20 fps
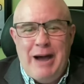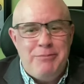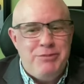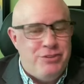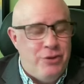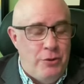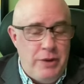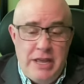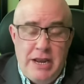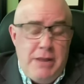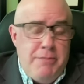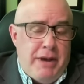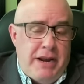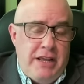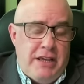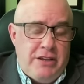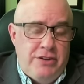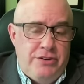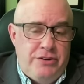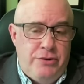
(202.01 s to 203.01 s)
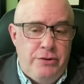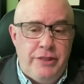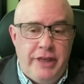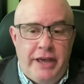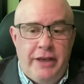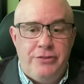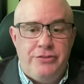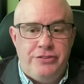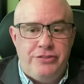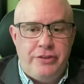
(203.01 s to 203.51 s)
So anybody can do
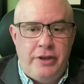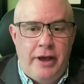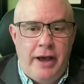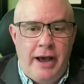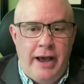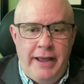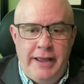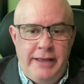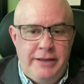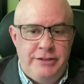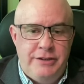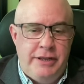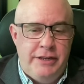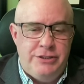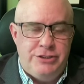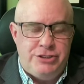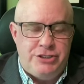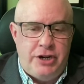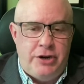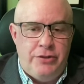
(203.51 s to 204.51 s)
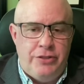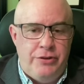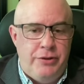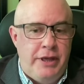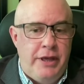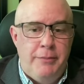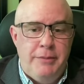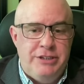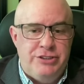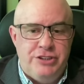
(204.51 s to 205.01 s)
this uh, and, and, share the
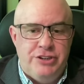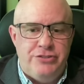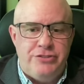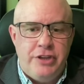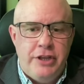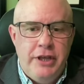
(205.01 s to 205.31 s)
images.